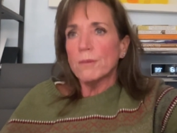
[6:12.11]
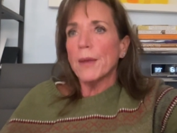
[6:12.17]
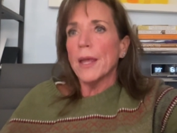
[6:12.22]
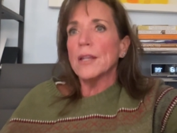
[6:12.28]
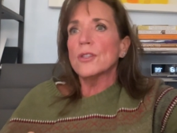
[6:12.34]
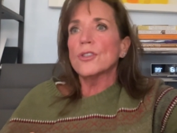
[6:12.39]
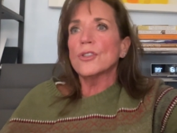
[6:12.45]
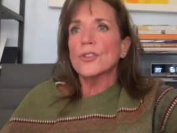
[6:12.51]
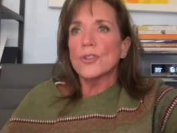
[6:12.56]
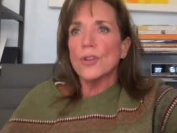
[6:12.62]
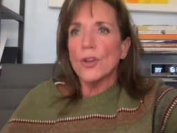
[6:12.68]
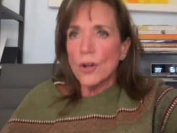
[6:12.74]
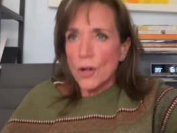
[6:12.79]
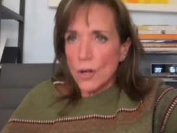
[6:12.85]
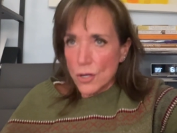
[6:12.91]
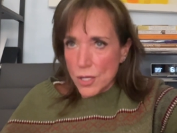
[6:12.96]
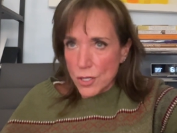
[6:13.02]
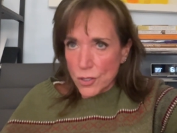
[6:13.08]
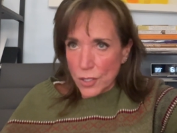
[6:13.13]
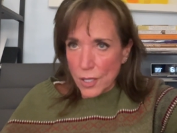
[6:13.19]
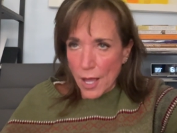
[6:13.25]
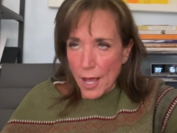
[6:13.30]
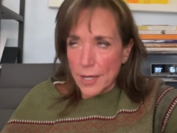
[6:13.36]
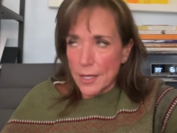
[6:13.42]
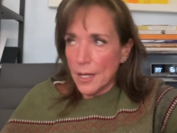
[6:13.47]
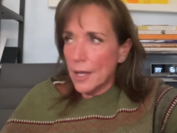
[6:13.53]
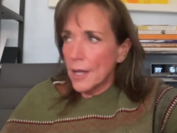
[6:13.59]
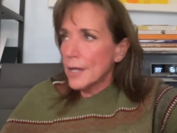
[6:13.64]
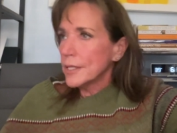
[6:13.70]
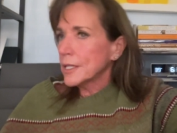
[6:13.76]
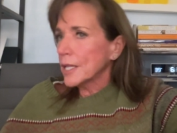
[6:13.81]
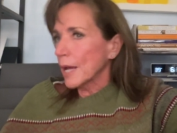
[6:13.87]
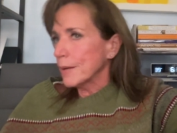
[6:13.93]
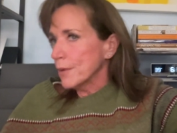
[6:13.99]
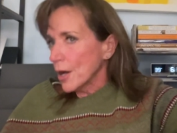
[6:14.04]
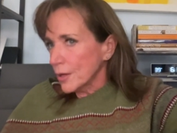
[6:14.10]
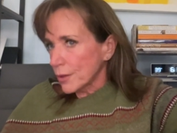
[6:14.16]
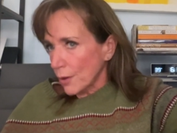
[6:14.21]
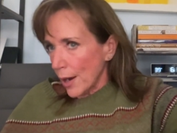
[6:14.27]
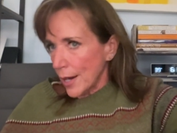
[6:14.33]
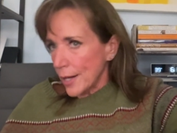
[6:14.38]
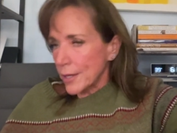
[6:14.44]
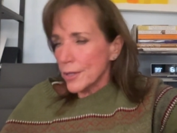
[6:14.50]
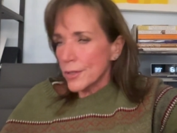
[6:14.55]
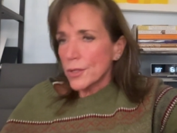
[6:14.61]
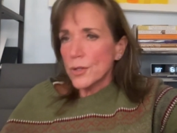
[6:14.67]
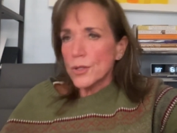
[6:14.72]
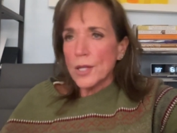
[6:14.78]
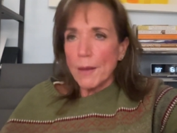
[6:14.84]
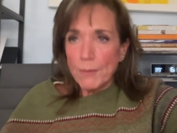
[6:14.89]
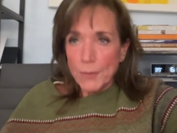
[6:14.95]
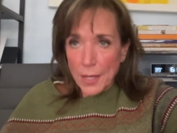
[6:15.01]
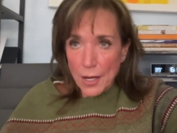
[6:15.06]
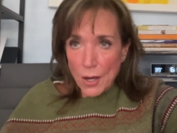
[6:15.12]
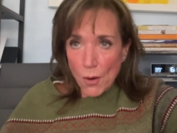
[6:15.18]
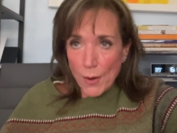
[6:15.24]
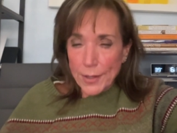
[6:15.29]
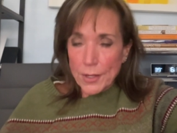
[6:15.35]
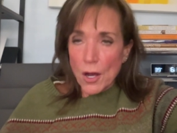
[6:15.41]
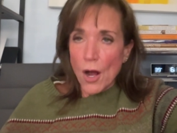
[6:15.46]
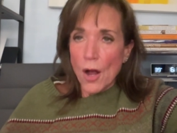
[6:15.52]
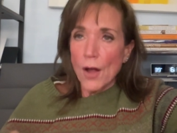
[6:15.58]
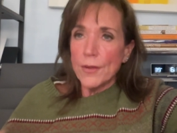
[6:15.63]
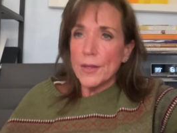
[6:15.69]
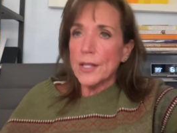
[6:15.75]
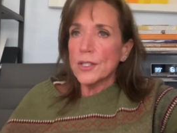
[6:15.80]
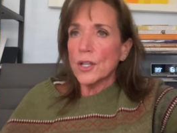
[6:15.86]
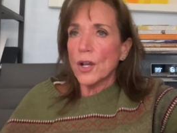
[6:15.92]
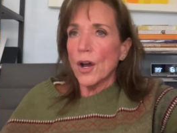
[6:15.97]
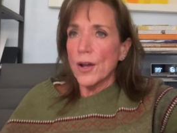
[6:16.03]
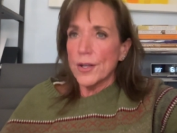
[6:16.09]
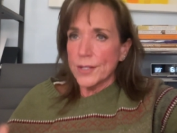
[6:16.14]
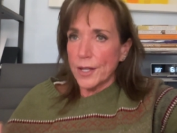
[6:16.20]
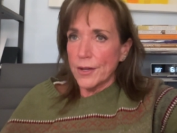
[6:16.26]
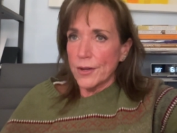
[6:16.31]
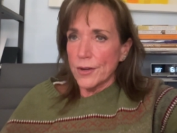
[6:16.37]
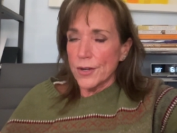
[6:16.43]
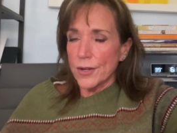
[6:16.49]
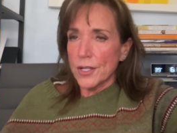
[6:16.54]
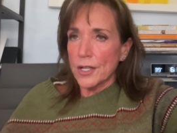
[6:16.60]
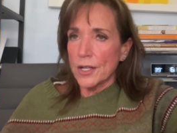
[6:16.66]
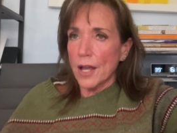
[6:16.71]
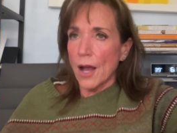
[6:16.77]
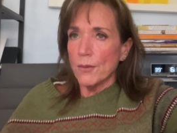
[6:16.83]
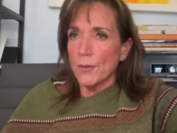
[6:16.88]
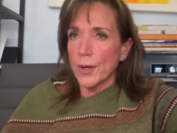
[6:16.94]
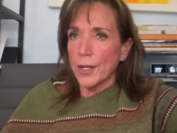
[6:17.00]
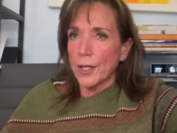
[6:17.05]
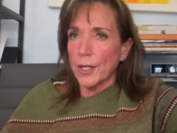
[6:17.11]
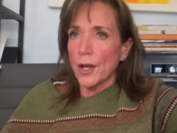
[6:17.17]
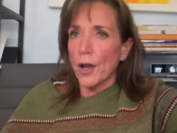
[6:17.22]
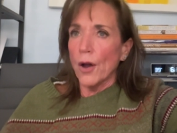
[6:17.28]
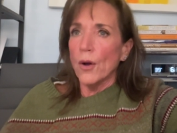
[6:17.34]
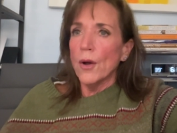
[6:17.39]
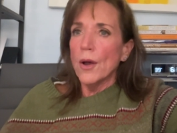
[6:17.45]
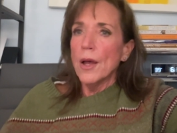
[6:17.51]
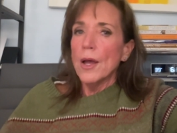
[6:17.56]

Make sure there's not some arthritis or something going on that's causing her to not want to go.